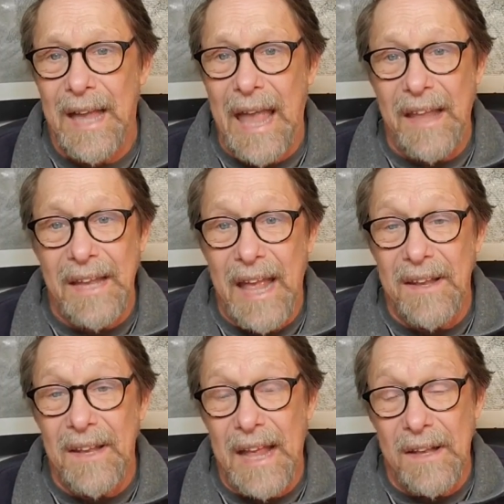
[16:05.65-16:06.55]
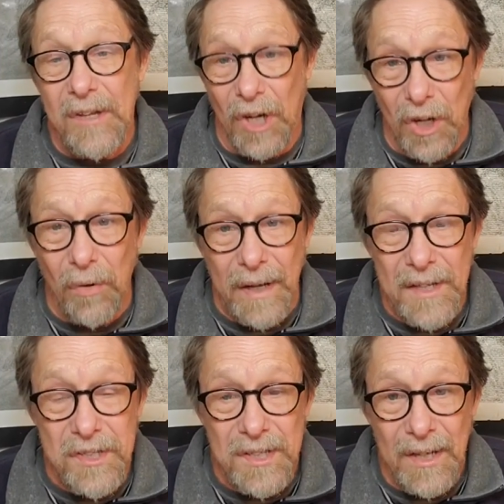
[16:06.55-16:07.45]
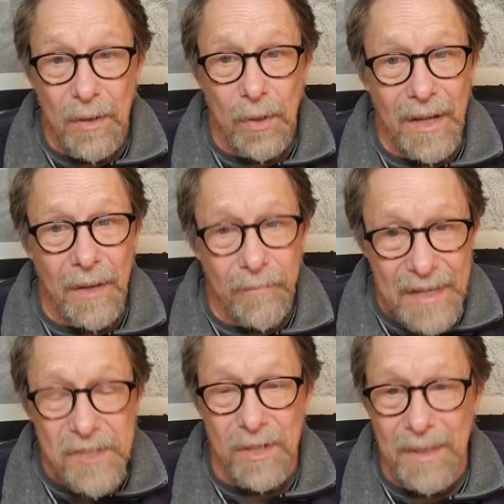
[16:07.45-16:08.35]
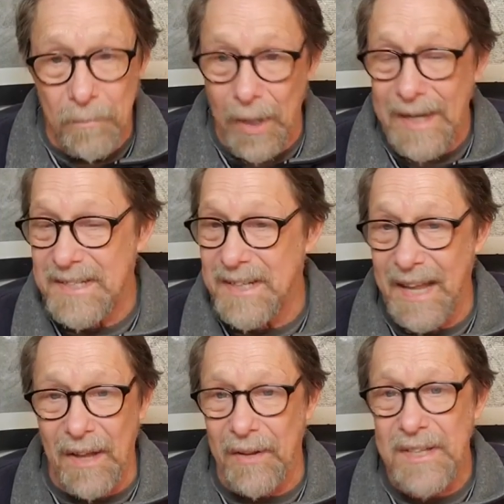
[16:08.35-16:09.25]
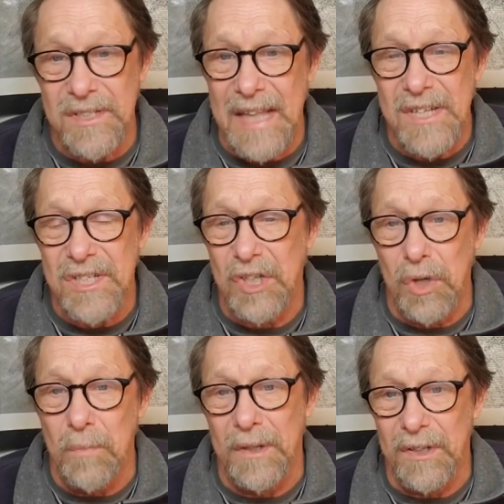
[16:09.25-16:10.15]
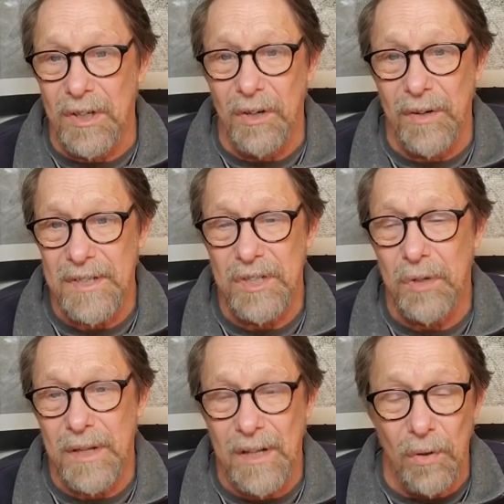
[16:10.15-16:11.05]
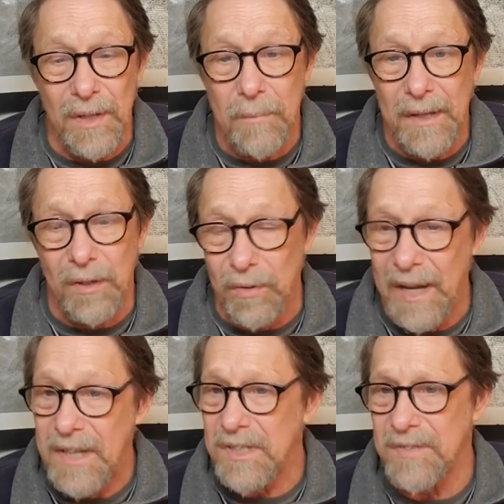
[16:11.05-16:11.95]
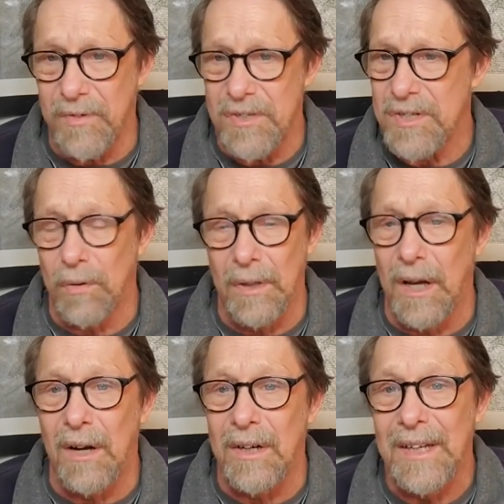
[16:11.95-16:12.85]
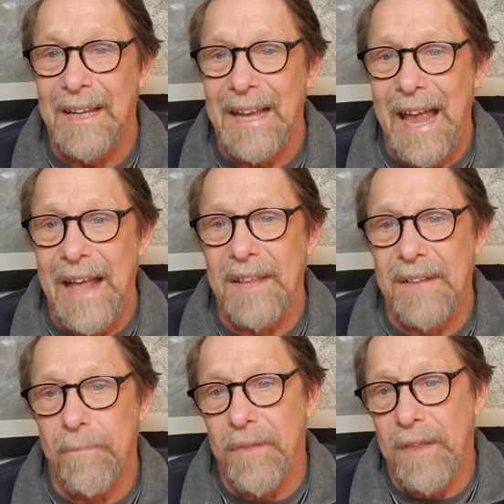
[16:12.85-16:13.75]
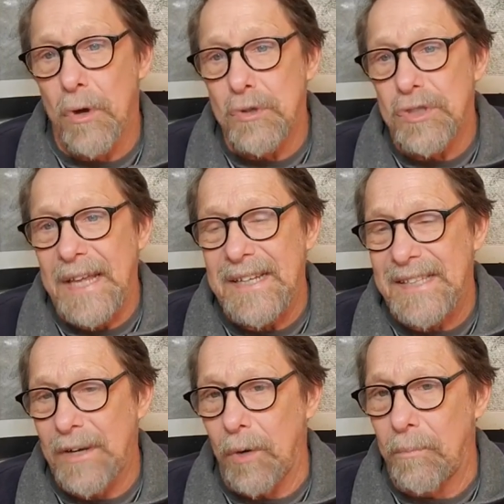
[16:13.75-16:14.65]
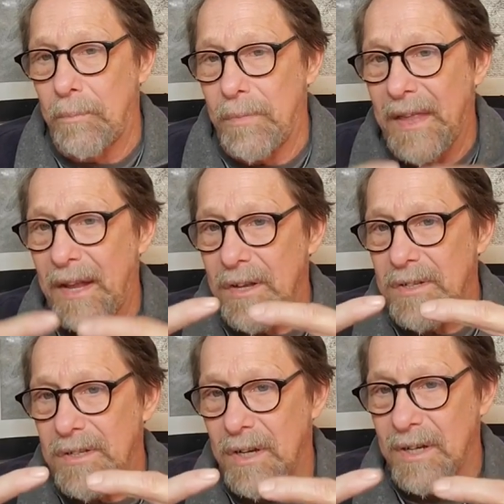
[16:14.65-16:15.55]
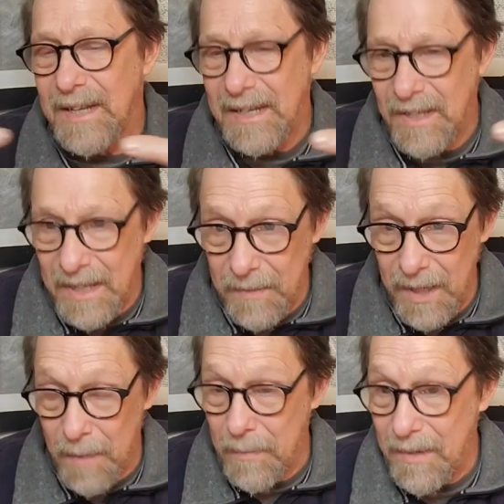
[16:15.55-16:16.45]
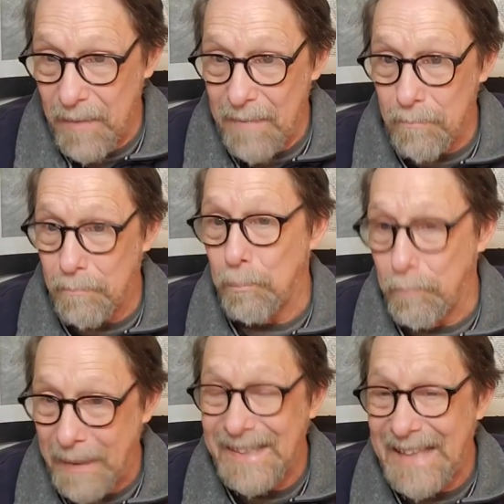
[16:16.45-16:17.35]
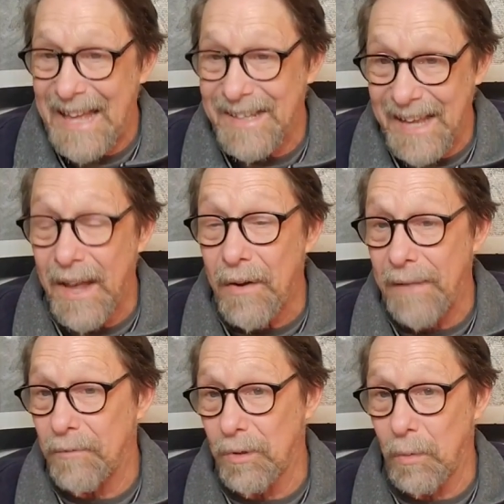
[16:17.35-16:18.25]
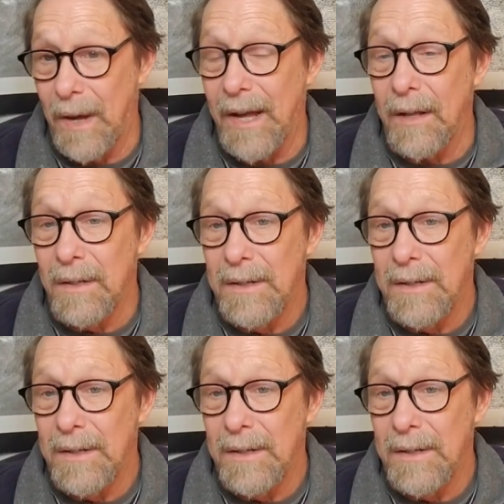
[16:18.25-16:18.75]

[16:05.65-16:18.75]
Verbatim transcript: And and and courage eventually breaks down. That's that's human courage. You can only be courageous for so long, and then, then those things that are that uh, can can come and, and beat that down after a while.